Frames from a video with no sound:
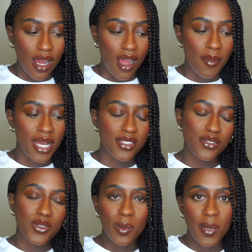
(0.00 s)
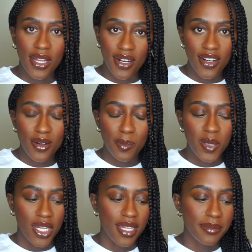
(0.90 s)
I do feel better,
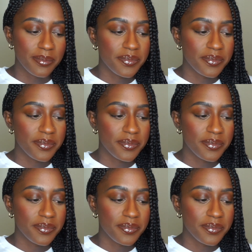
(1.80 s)
but